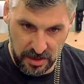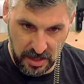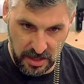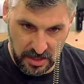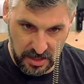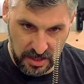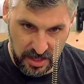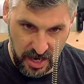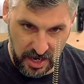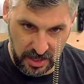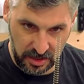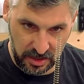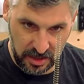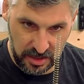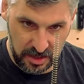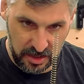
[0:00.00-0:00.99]
the
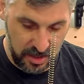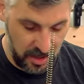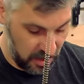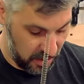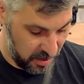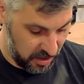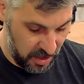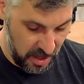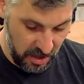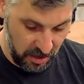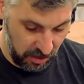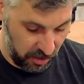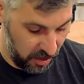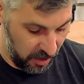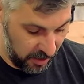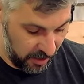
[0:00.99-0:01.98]
stainless
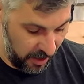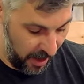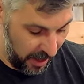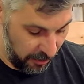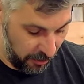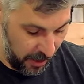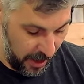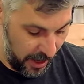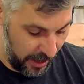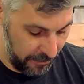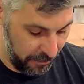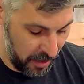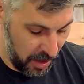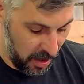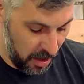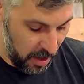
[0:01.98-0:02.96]
steel guide rod.
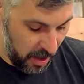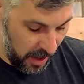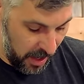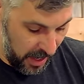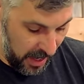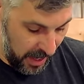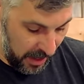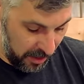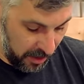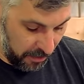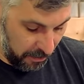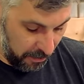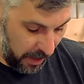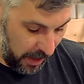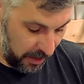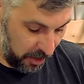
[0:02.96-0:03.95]
And
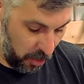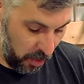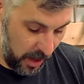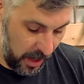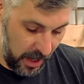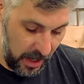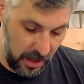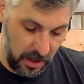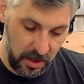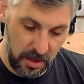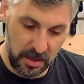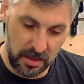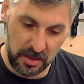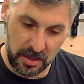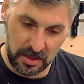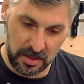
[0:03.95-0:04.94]
by the way,
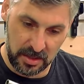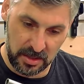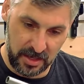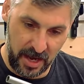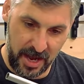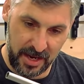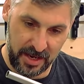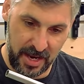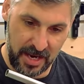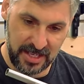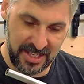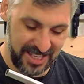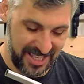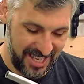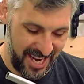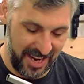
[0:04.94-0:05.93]
this has got a
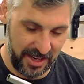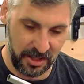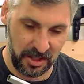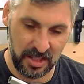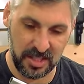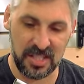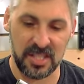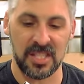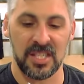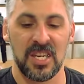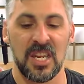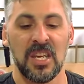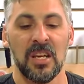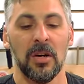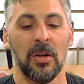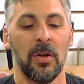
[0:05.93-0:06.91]
stainless
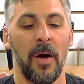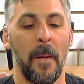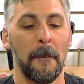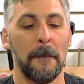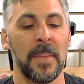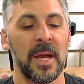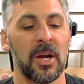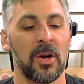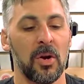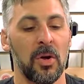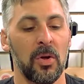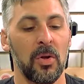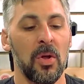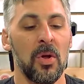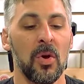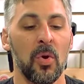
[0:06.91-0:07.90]
steel
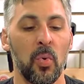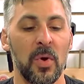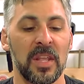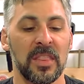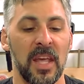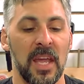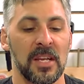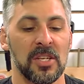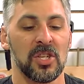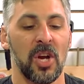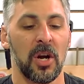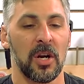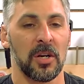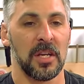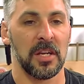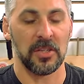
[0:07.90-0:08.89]
barrel with a
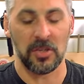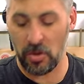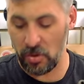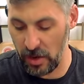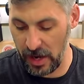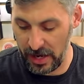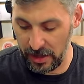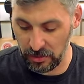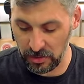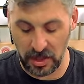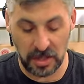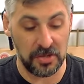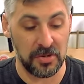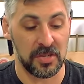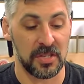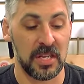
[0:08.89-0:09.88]
target crown.
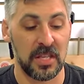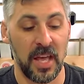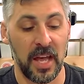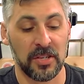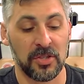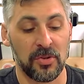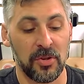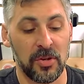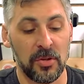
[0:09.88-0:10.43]
Can you see that?